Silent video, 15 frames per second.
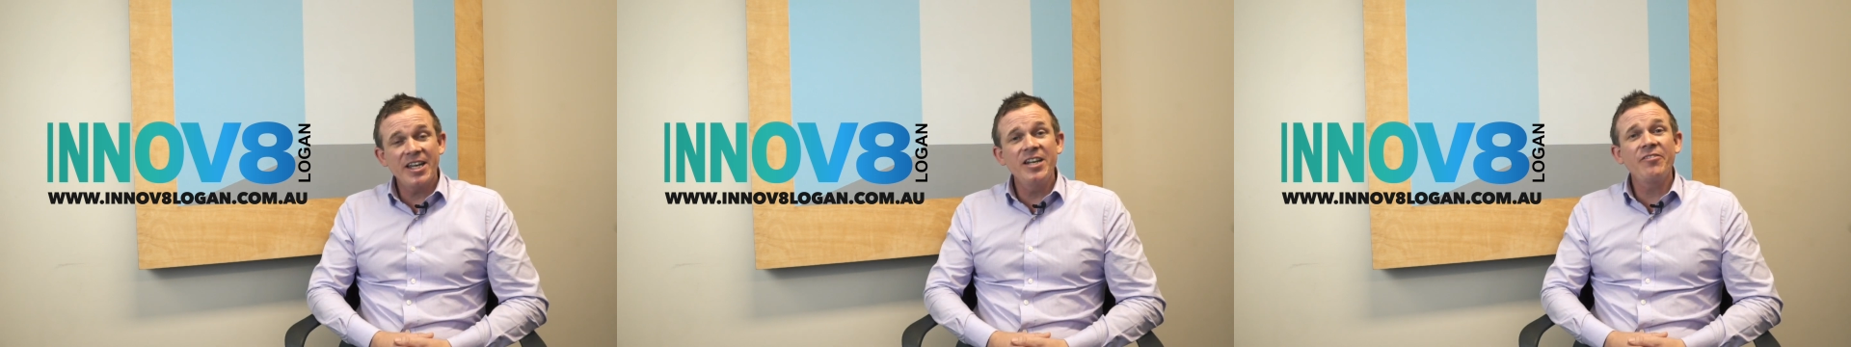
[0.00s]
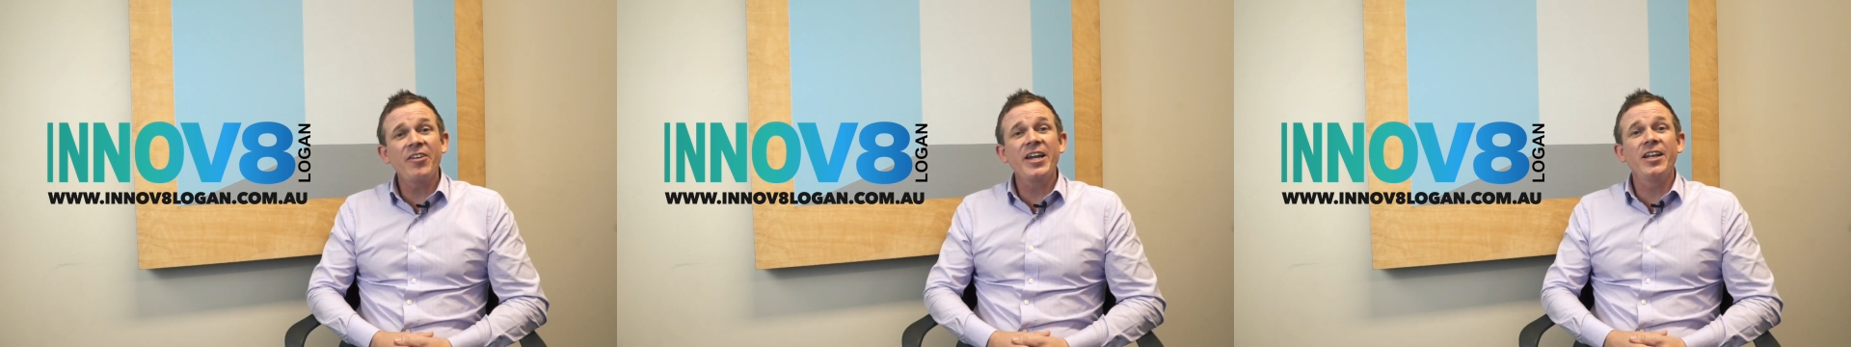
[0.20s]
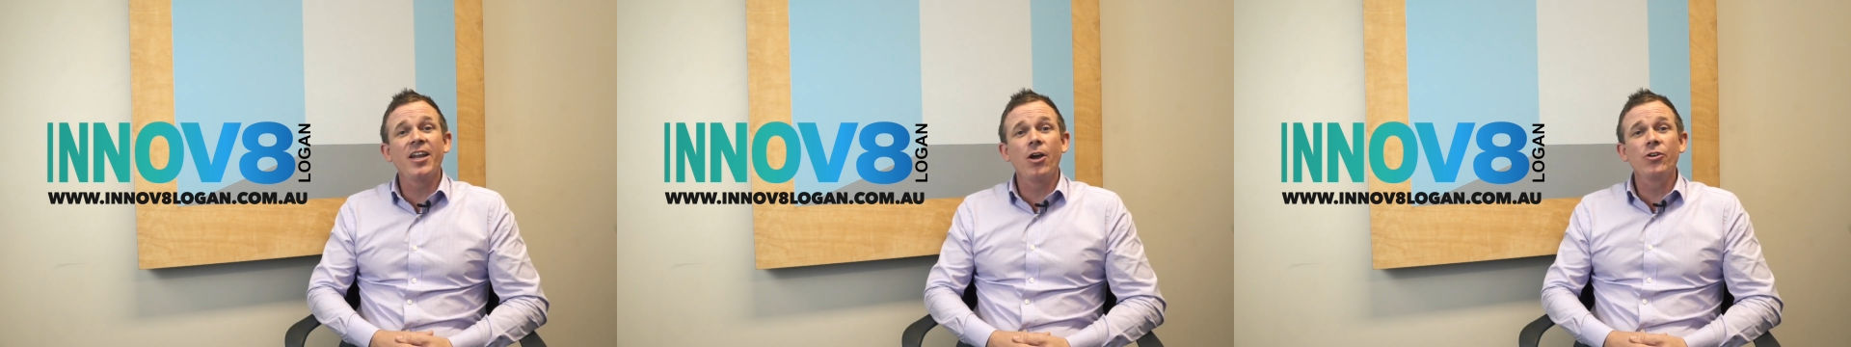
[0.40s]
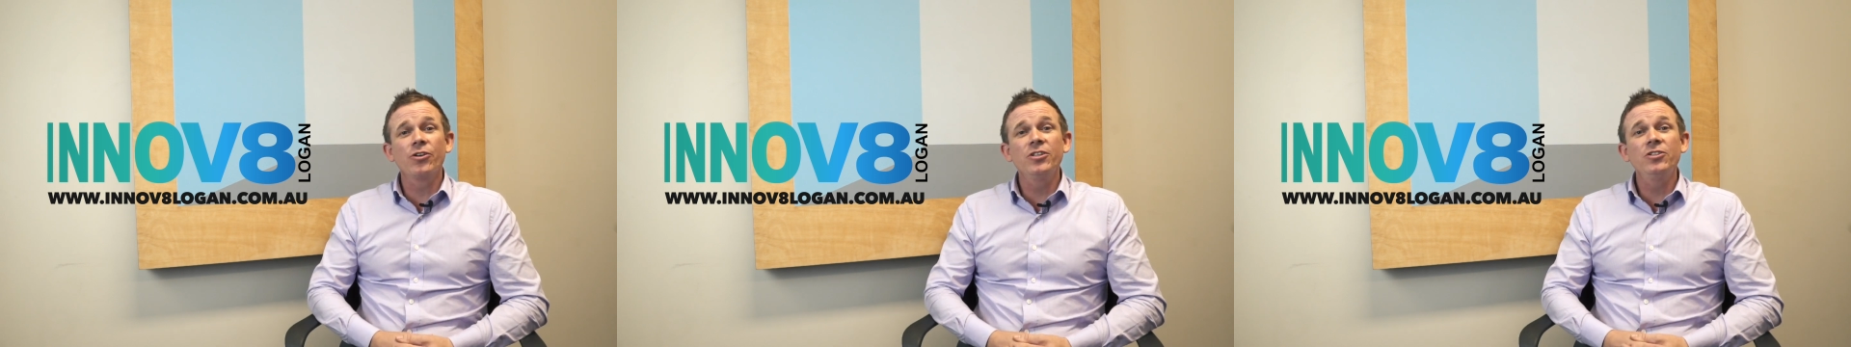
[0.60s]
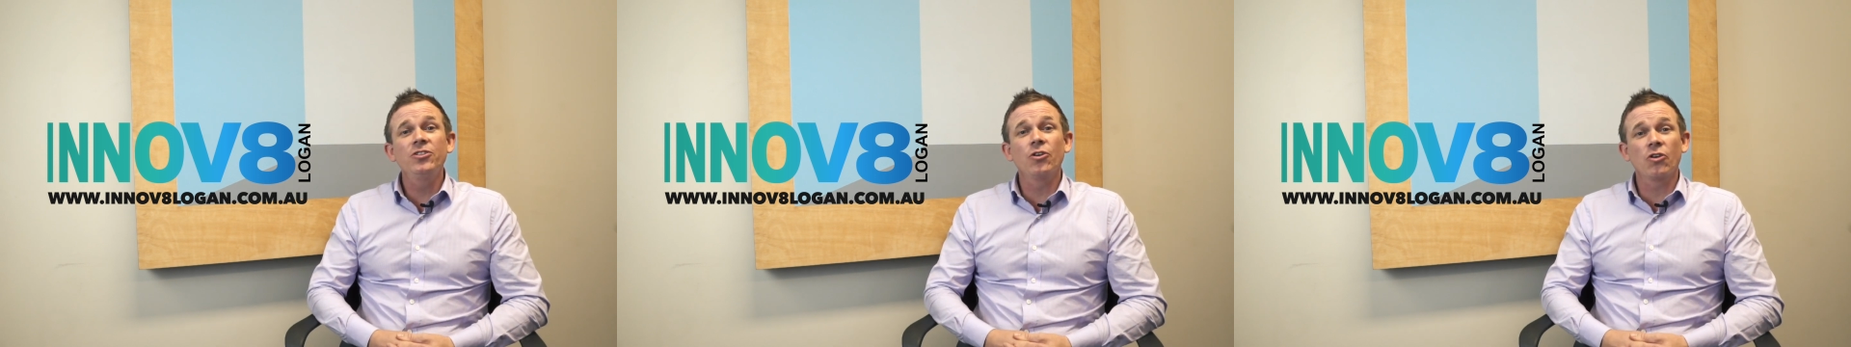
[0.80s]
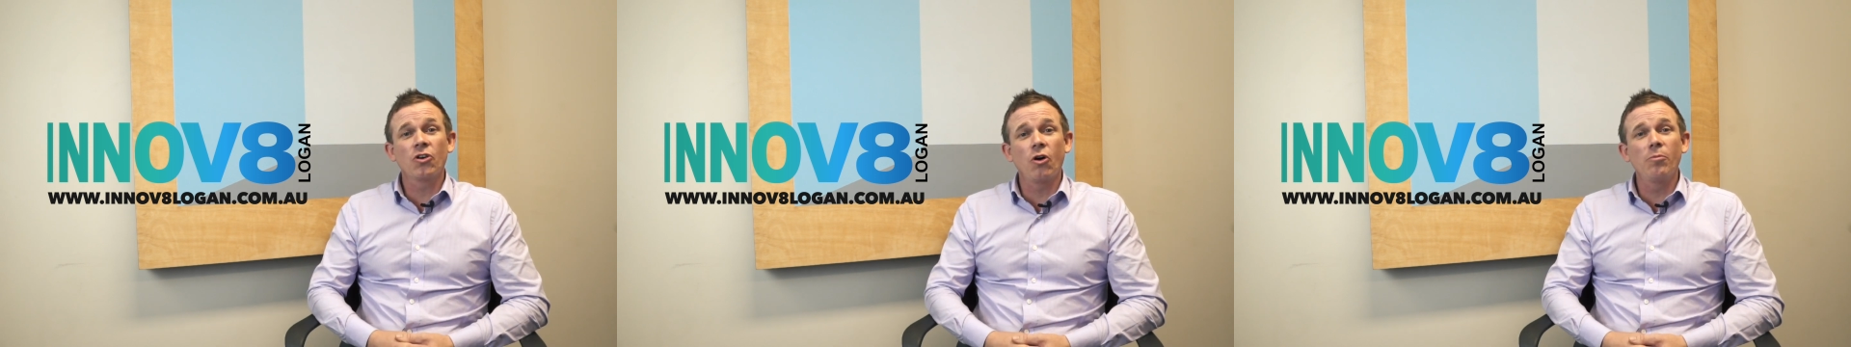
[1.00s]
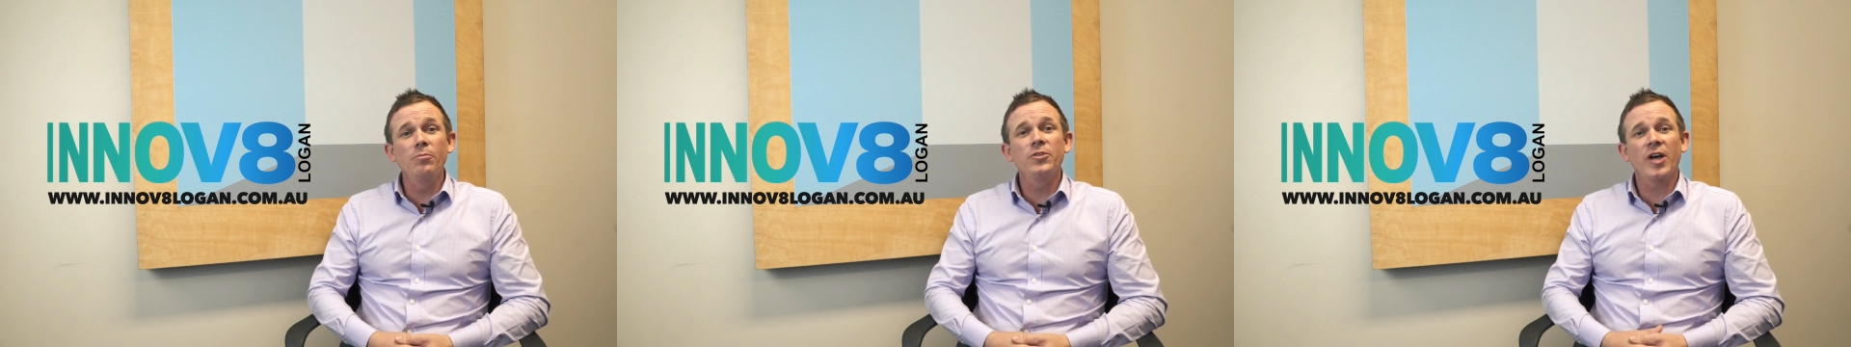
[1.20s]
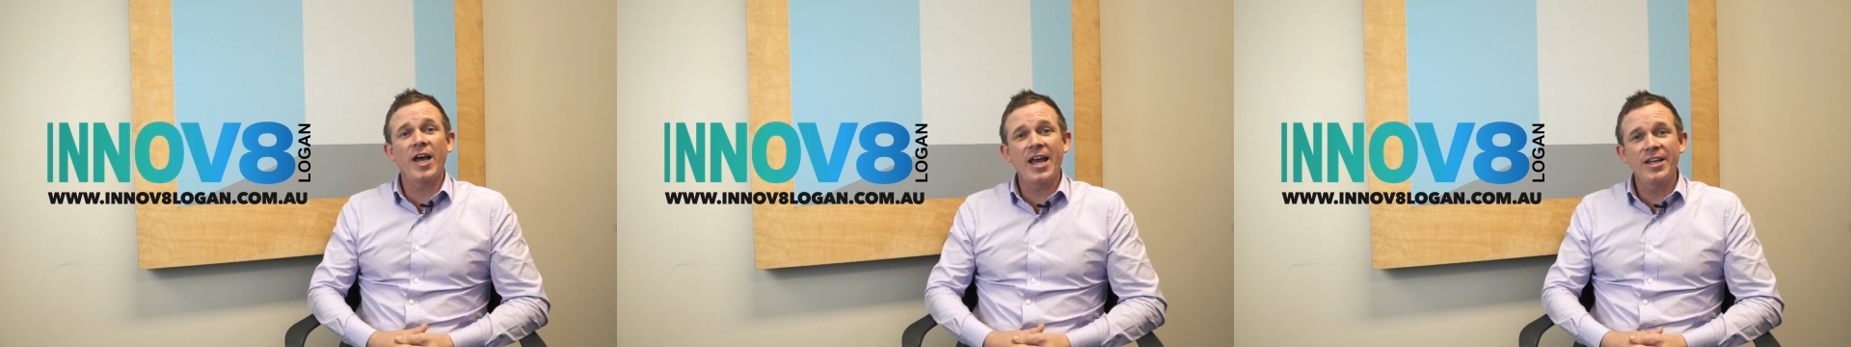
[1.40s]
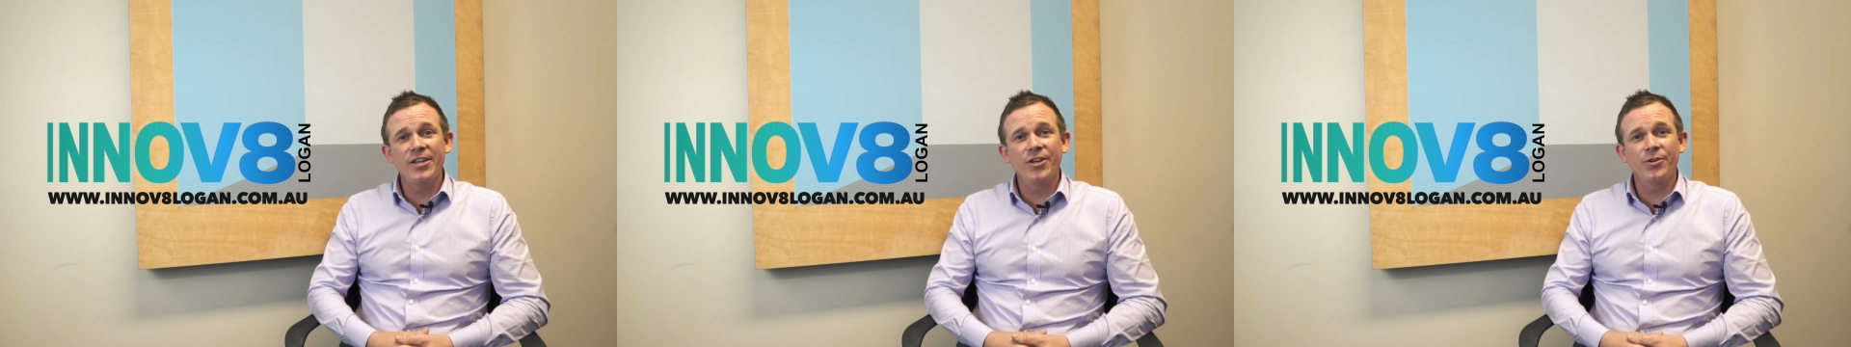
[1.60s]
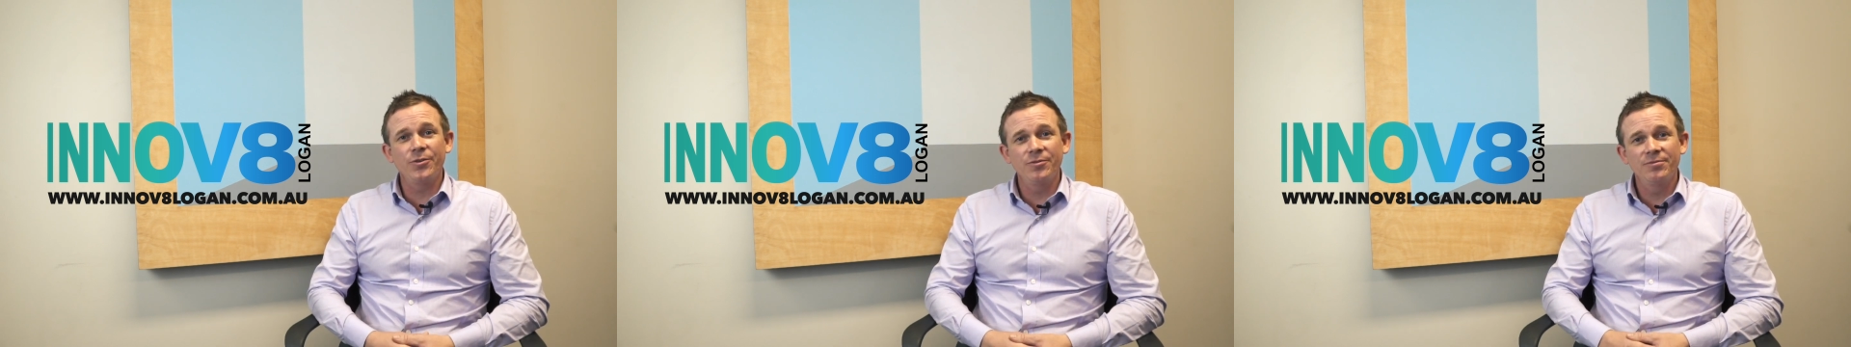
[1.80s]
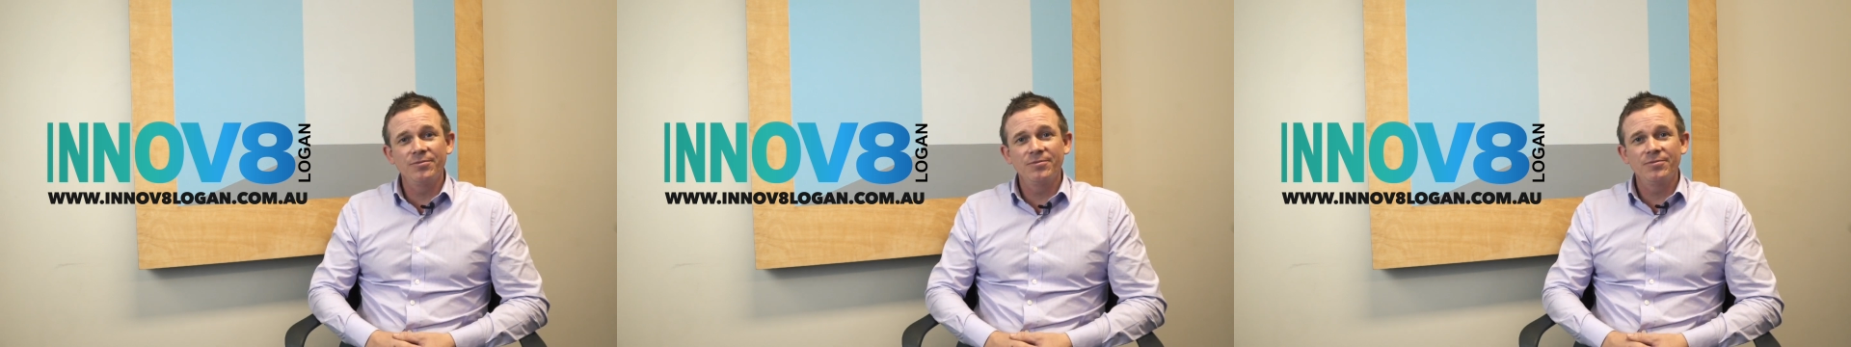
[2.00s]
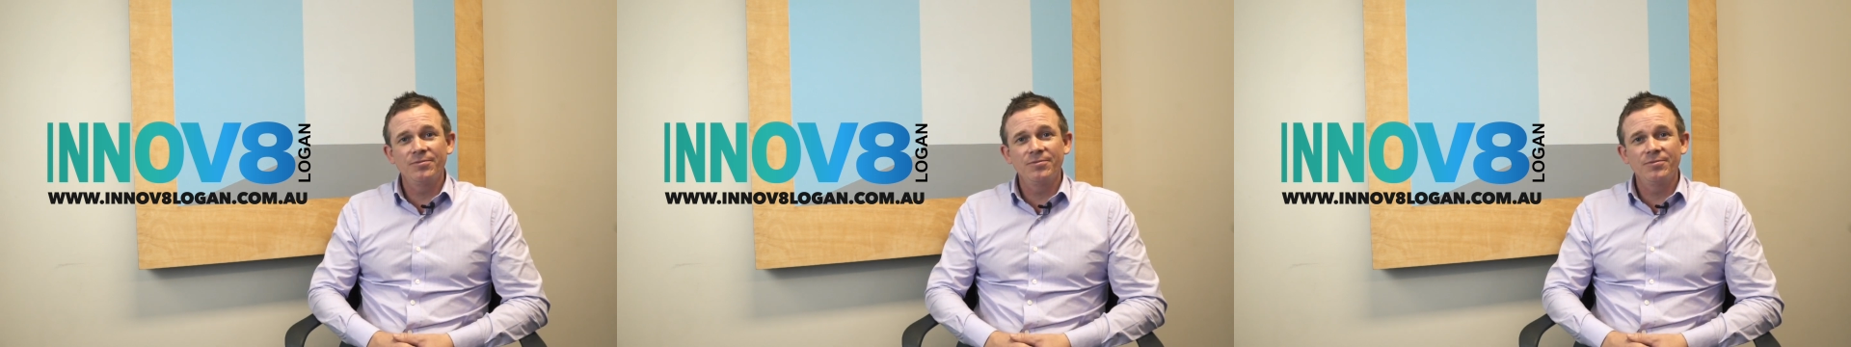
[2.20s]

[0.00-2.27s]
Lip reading: innovatelogan.com.au.